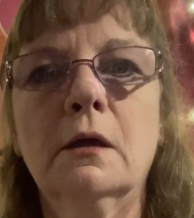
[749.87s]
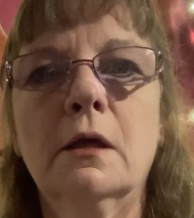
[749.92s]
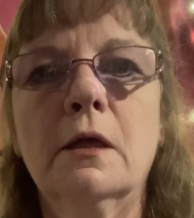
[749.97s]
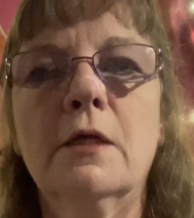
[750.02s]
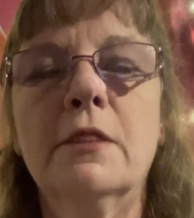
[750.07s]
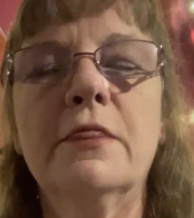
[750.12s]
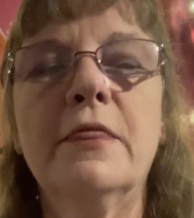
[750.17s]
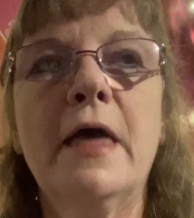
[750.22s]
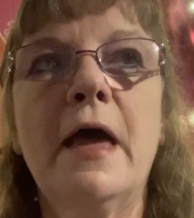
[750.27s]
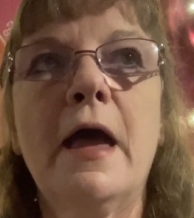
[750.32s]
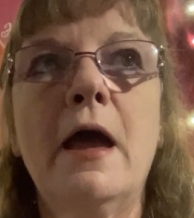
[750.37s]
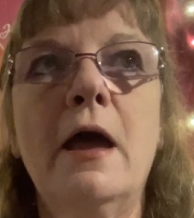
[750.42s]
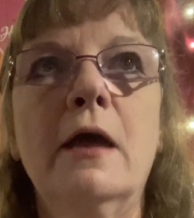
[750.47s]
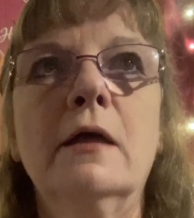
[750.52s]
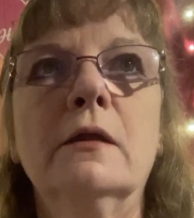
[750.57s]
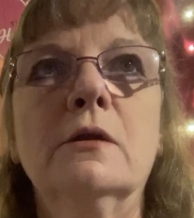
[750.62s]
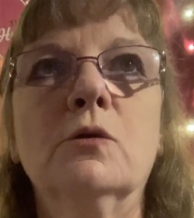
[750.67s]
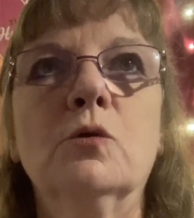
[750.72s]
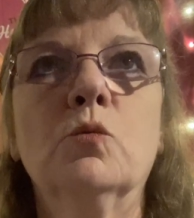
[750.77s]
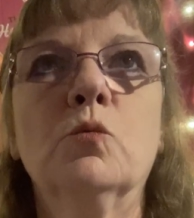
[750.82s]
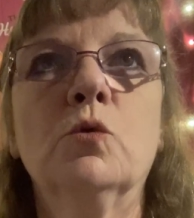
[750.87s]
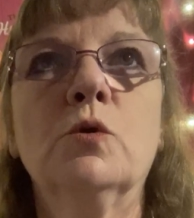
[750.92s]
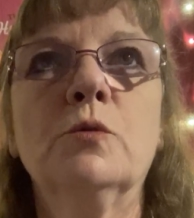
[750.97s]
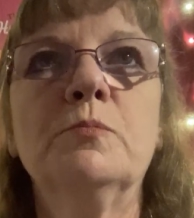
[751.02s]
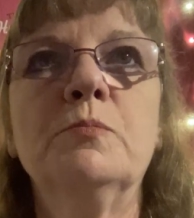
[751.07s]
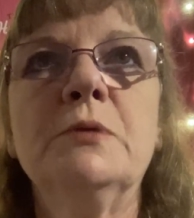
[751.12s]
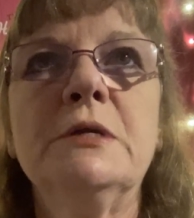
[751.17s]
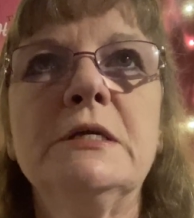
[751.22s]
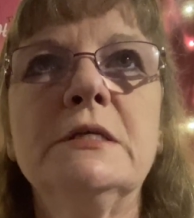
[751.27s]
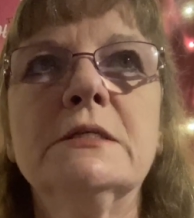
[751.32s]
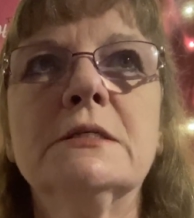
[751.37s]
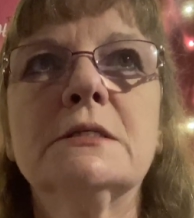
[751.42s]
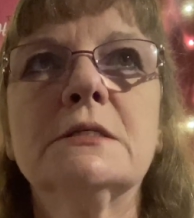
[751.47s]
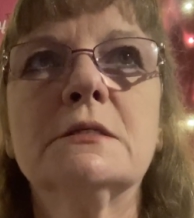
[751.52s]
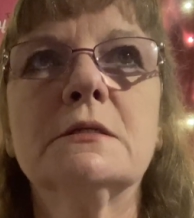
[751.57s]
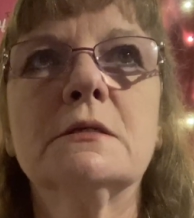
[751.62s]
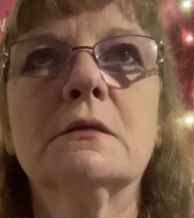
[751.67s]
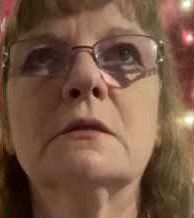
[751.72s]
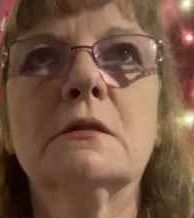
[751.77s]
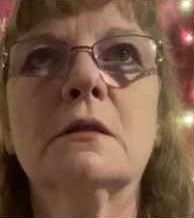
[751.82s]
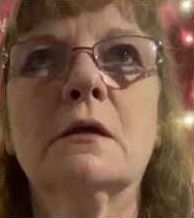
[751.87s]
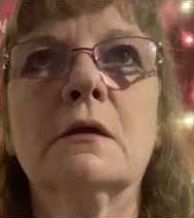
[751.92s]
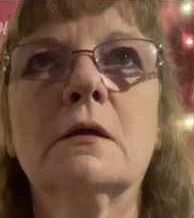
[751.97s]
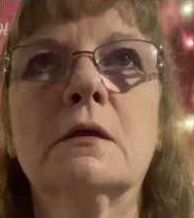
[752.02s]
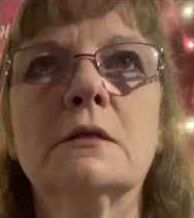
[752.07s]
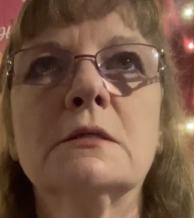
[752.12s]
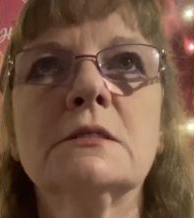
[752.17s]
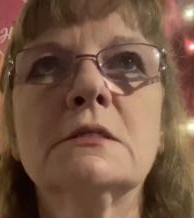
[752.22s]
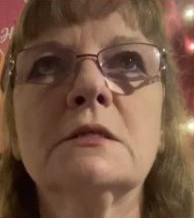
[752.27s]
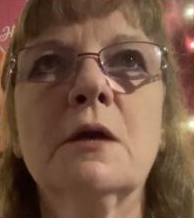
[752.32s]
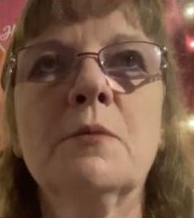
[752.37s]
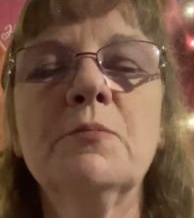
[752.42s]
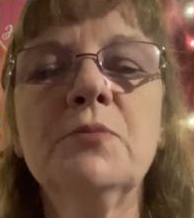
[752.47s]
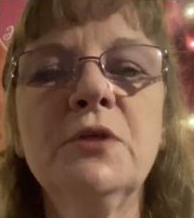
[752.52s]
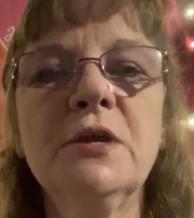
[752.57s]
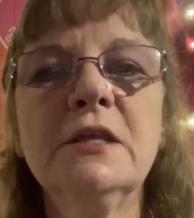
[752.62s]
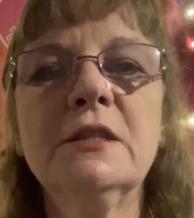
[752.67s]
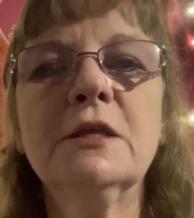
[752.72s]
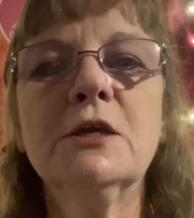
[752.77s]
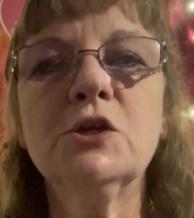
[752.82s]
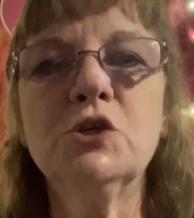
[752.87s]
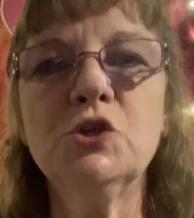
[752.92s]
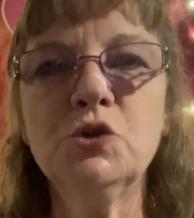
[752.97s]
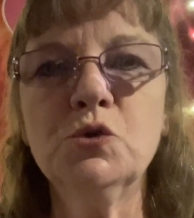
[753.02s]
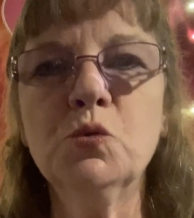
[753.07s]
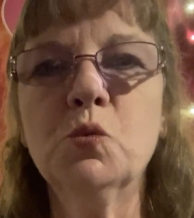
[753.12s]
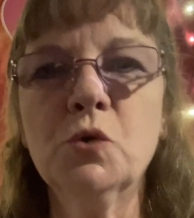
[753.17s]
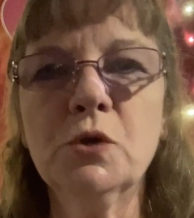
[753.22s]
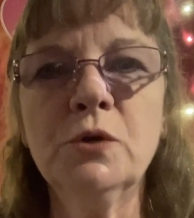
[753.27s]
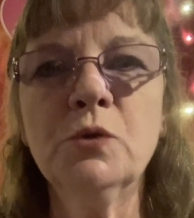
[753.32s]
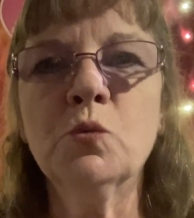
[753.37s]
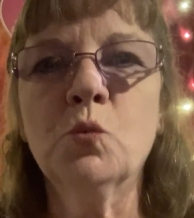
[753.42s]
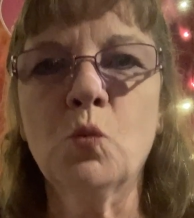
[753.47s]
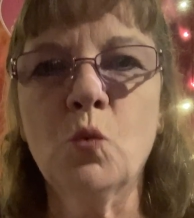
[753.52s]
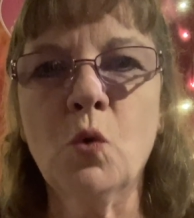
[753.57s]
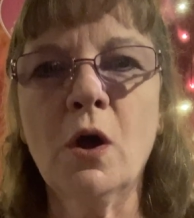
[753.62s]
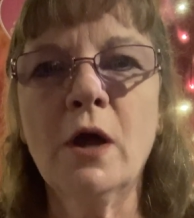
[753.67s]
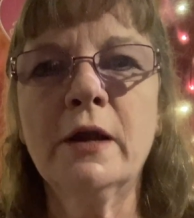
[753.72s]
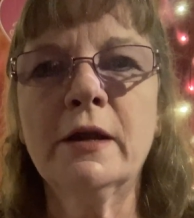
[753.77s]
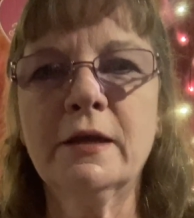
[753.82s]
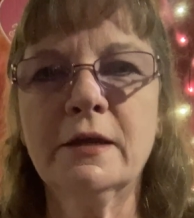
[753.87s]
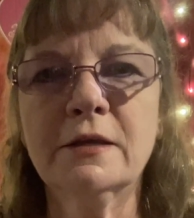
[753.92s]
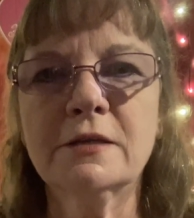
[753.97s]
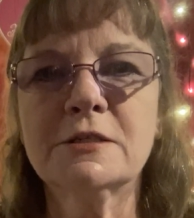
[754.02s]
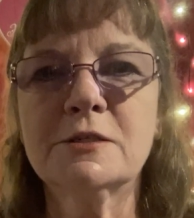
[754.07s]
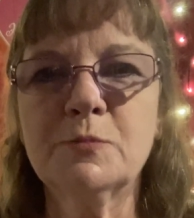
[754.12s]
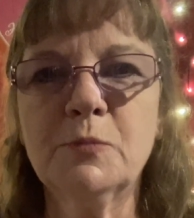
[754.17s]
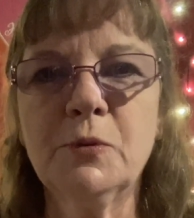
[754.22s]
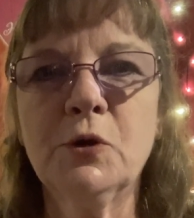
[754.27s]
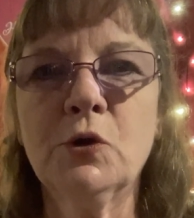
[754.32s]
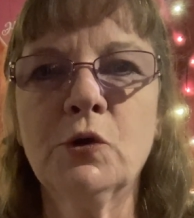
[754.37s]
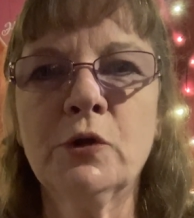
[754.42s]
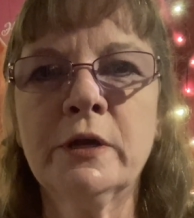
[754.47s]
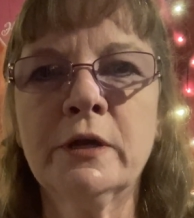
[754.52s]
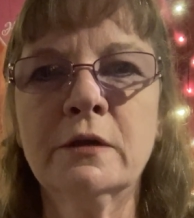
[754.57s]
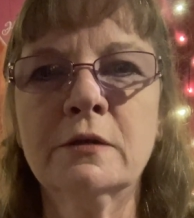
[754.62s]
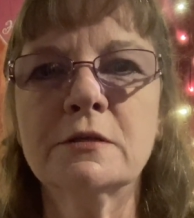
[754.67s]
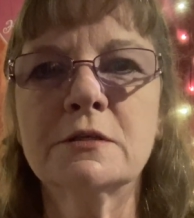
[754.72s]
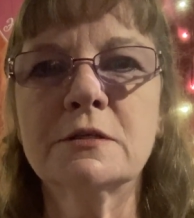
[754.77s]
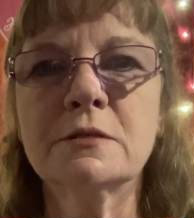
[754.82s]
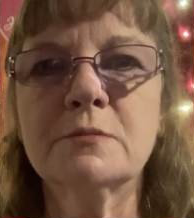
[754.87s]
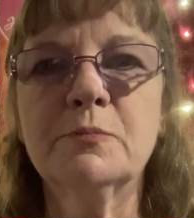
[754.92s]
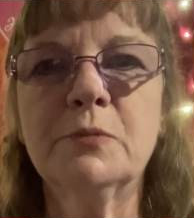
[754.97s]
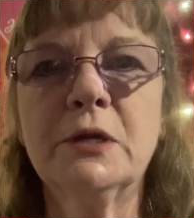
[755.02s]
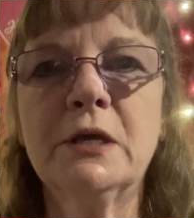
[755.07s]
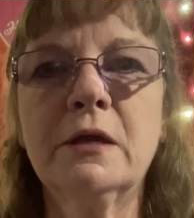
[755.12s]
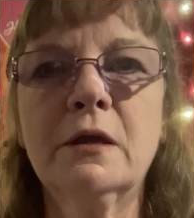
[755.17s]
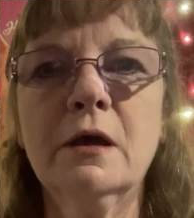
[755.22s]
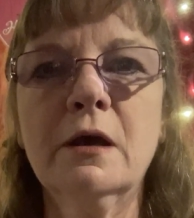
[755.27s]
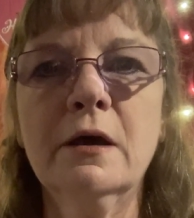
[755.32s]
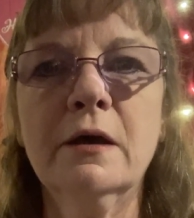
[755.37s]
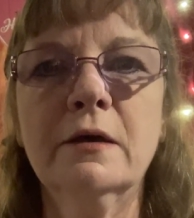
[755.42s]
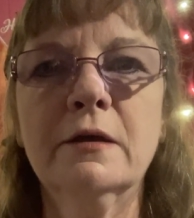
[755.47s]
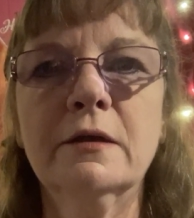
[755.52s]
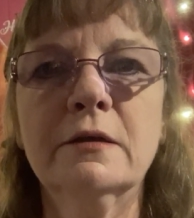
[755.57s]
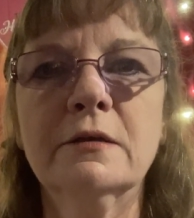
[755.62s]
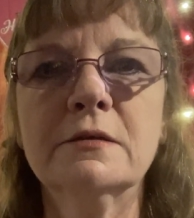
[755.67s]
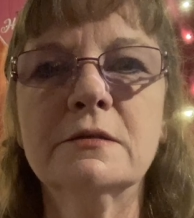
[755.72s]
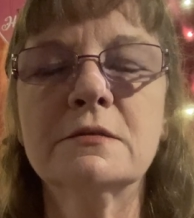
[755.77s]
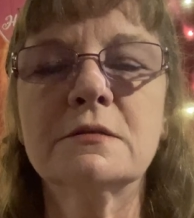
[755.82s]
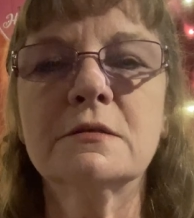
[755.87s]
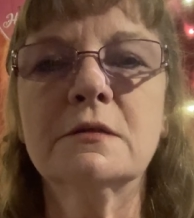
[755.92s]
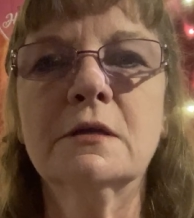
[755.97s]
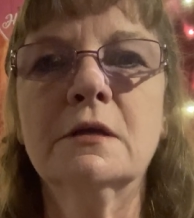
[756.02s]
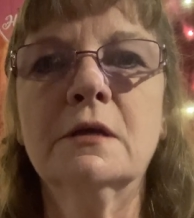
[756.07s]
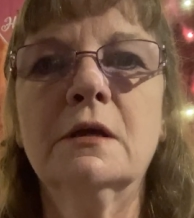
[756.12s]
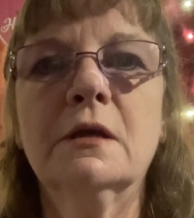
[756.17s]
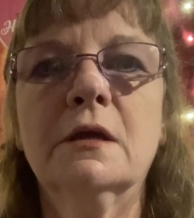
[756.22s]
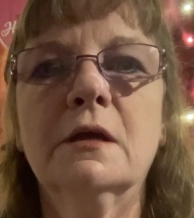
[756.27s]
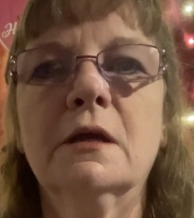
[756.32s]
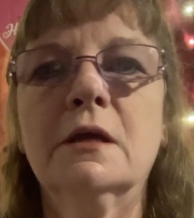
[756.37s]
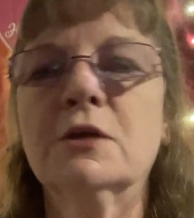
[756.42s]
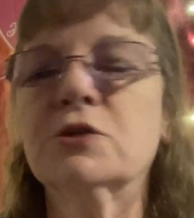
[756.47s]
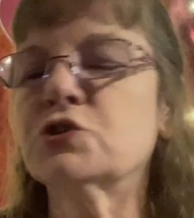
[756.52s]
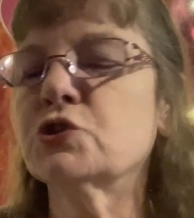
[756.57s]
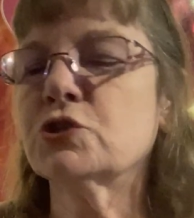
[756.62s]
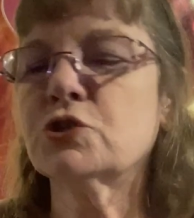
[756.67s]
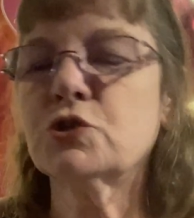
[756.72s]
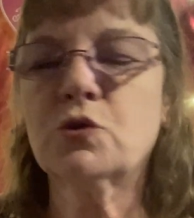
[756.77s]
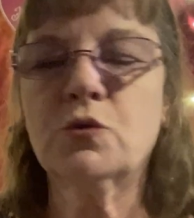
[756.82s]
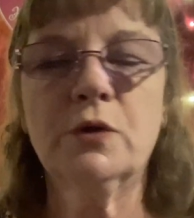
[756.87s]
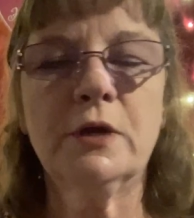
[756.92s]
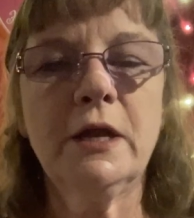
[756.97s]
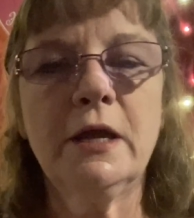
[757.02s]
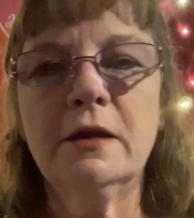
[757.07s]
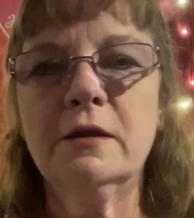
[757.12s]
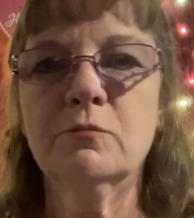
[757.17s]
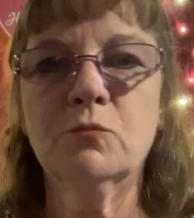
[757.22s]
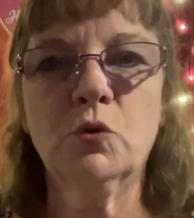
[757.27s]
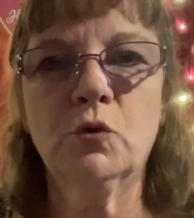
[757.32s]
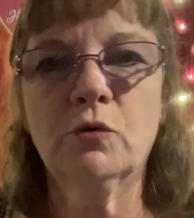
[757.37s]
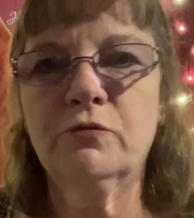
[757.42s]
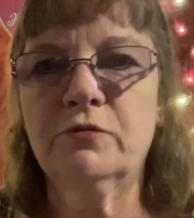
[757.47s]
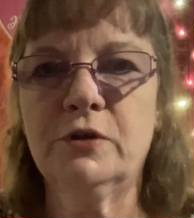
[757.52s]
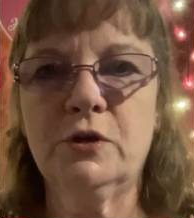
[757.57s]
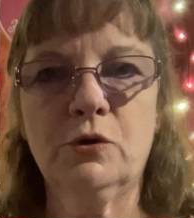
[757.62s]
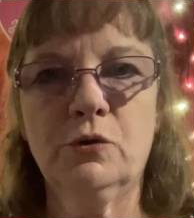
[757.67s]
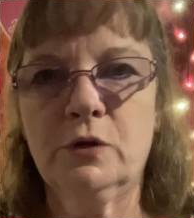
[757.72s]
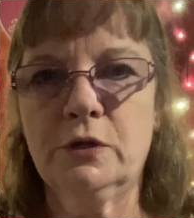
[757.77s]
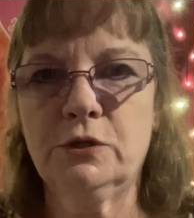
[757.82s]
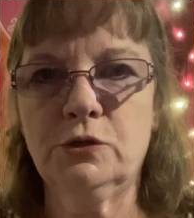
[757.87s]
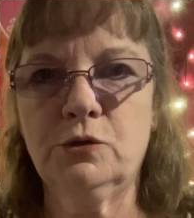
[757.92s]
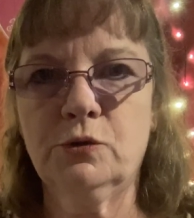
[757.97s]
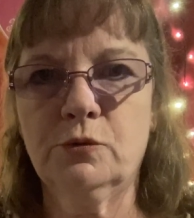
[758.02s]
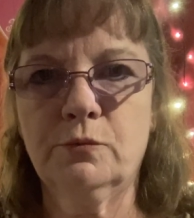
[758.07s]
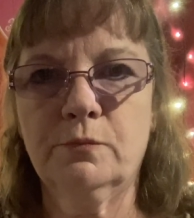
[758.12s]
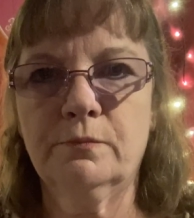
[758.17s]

that would be something that you wouldn't want to experience, because it just created more fear in you.